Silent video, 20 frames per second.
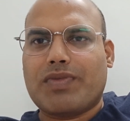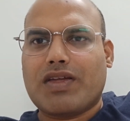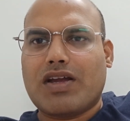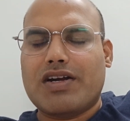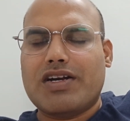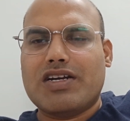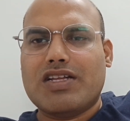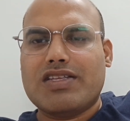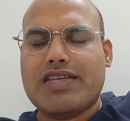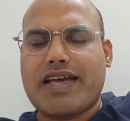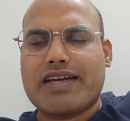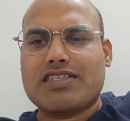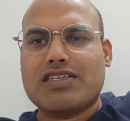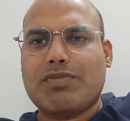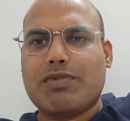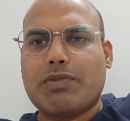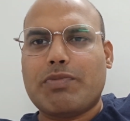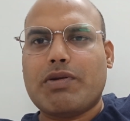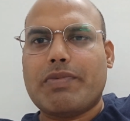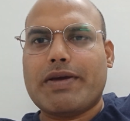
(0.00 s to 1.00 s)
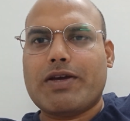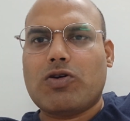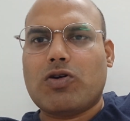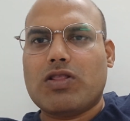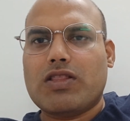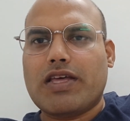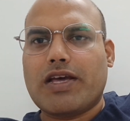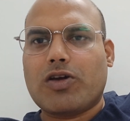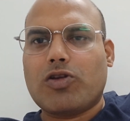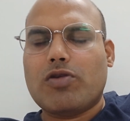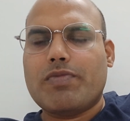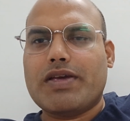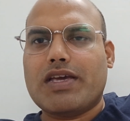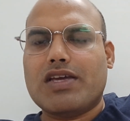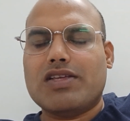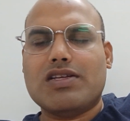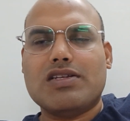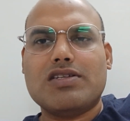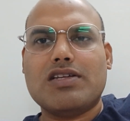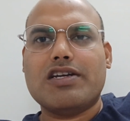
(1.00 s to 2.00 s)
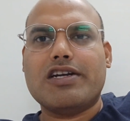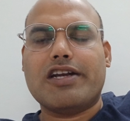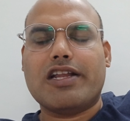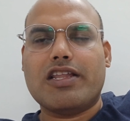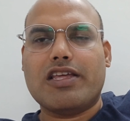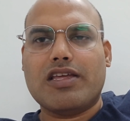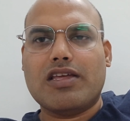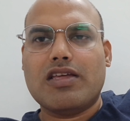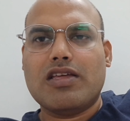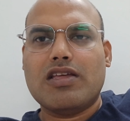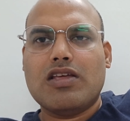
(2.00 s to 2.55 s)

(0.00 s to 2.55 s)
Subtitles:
and it is acceptable by all the economic agents in Italy,